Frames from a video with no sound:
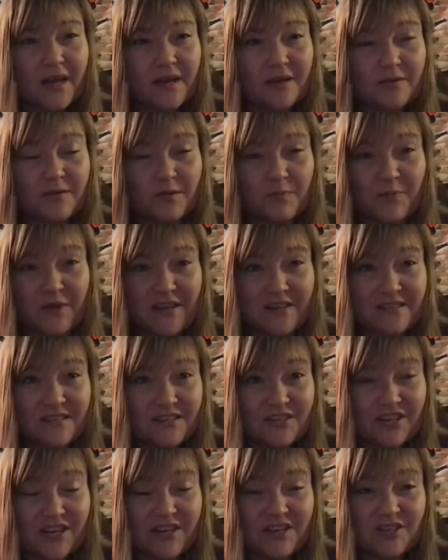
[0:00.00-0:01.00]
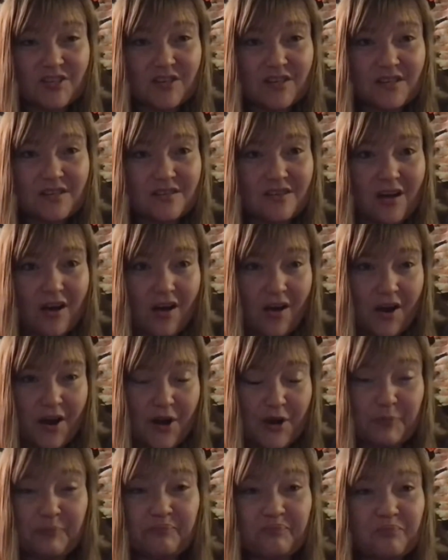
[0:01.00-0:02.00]
the best suggestions
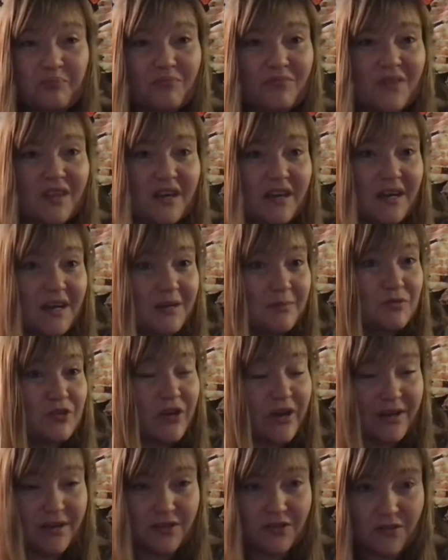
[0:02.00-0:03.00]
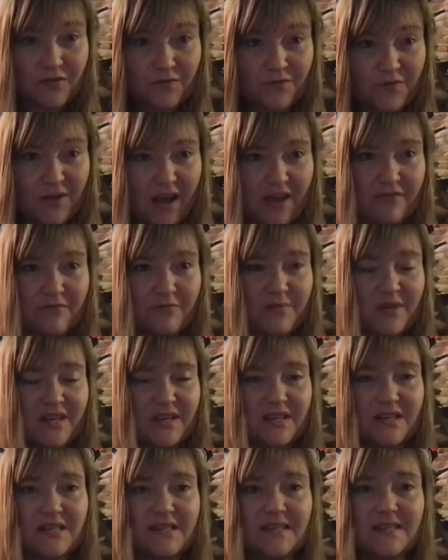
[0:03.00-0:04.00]
are try to do 5
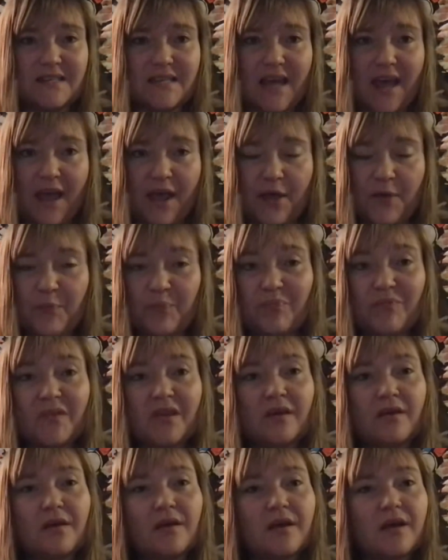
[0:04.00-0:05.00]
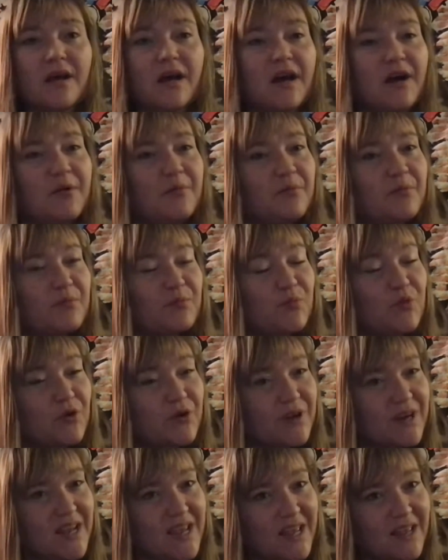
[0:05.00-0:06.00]
minutes a day,
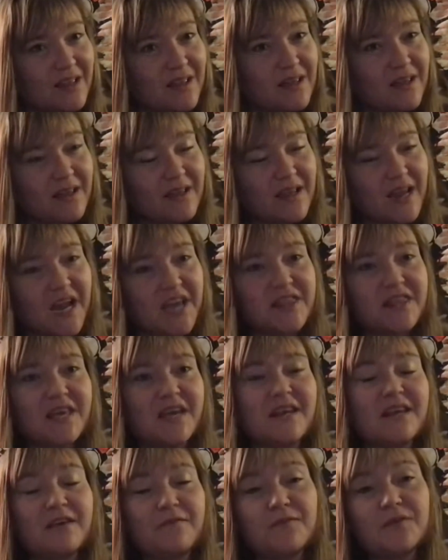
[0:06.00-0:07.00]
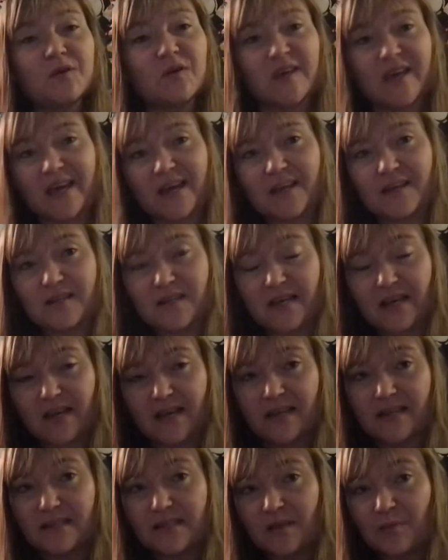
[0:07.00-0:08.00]
morning, and then if you can
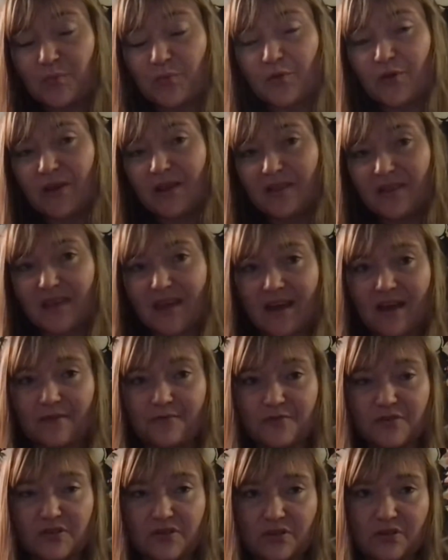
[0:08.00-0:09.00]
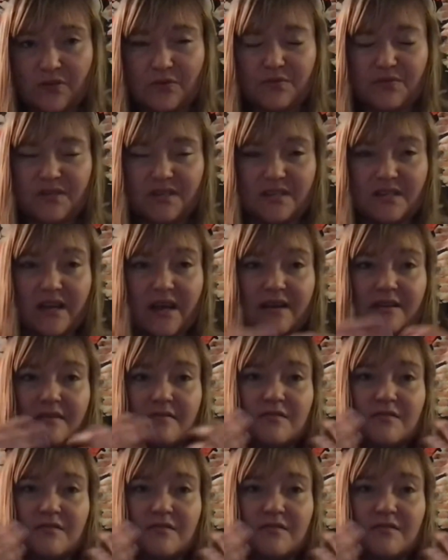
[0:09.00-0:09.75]
at some point in the afternoon, just kind of